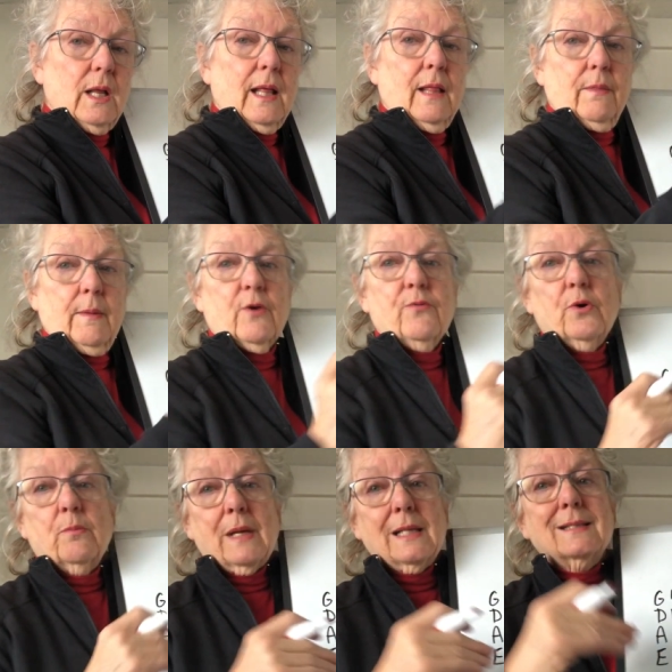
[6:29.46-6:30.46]
and
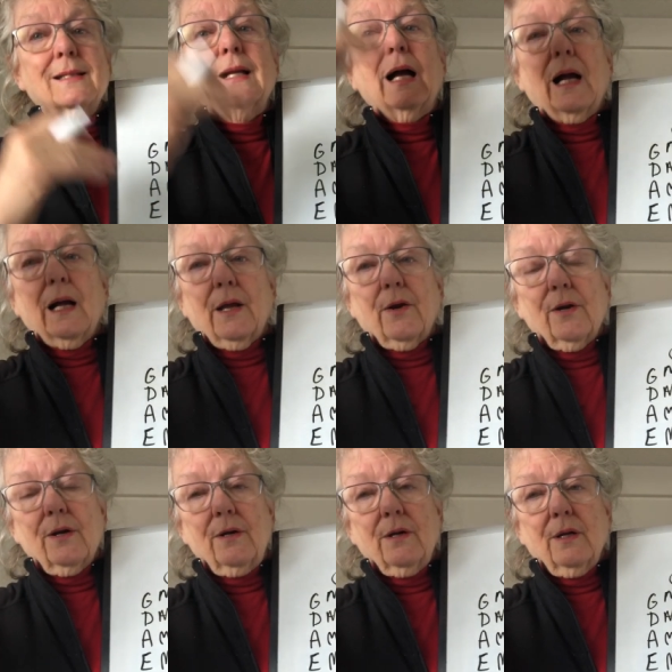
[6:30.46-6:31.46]
therefore makes it higher.
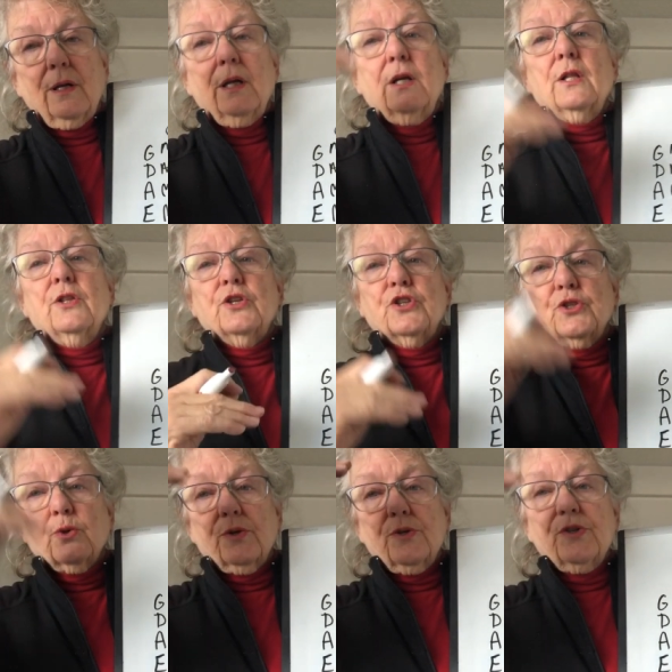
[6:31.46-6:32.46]
The
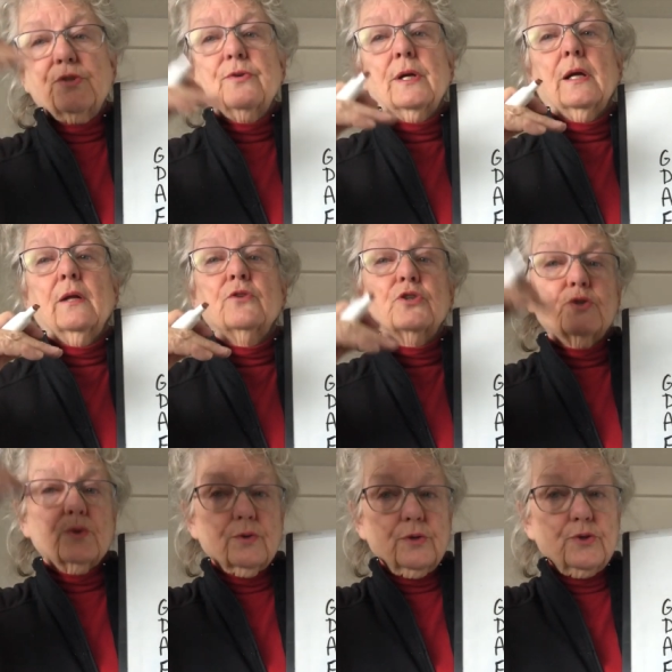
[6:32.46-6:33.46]
shorter string, the
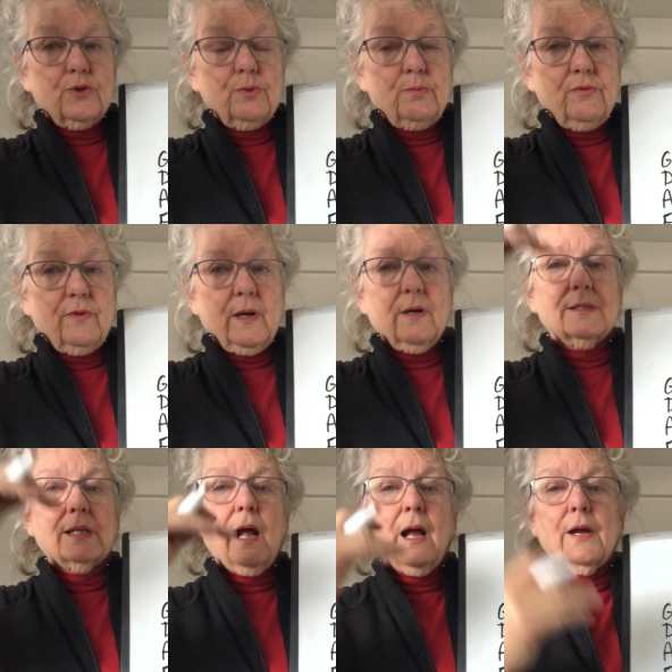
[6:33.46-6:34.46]
shorter tube of air
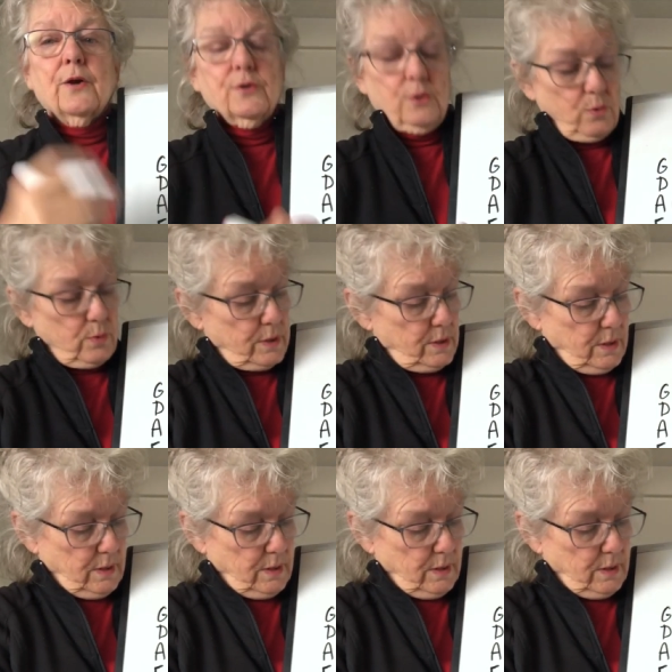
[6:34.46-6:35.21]
is a higher note.